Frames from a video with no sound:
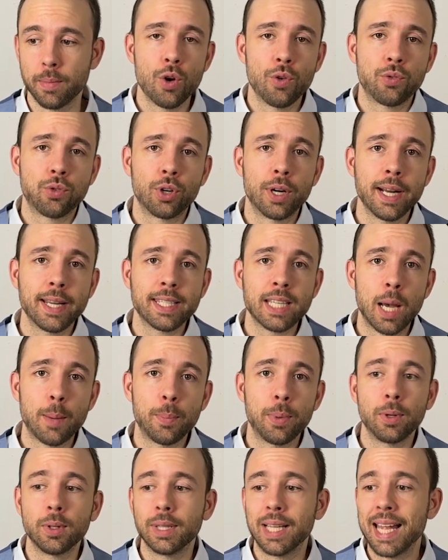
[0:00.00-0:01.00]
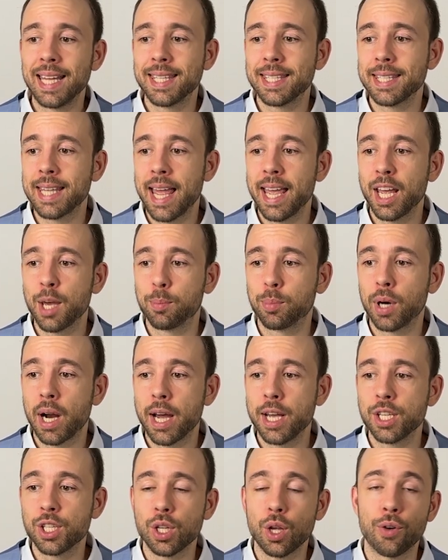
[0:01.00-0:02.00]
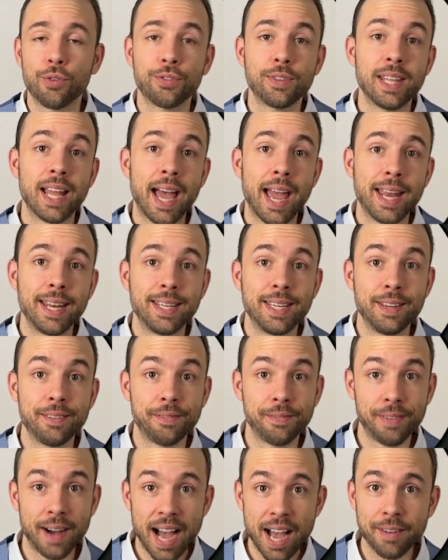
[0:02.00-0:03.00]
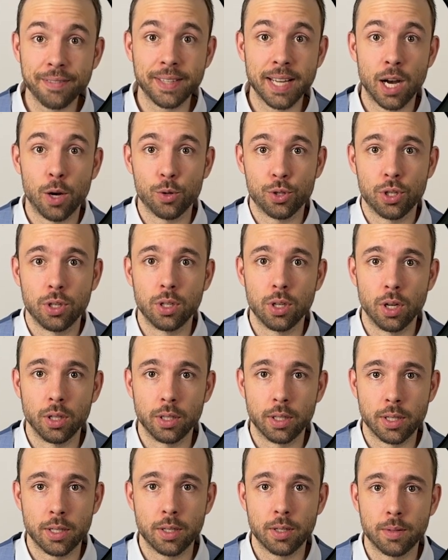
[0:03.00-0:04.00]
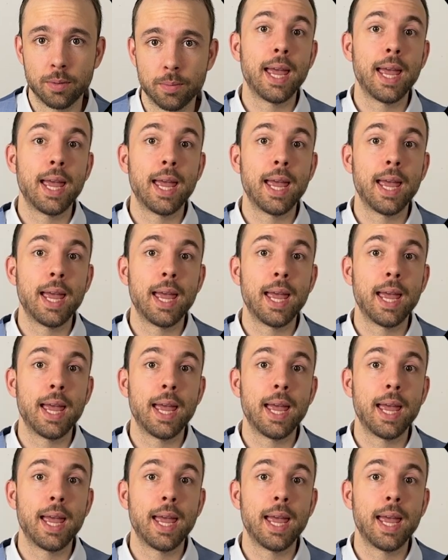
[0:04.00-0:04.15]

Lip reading: For example, let's take a price of $95,000.